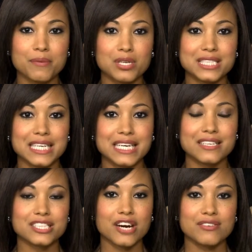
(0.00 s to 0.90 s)

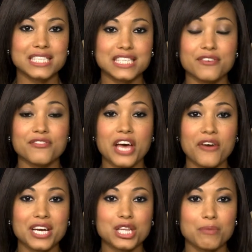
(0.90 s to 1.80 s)
commodity-linked currencies are
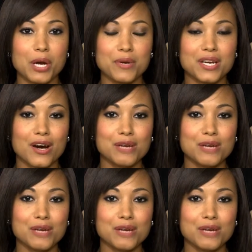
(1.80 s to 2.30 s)
faring at the moment,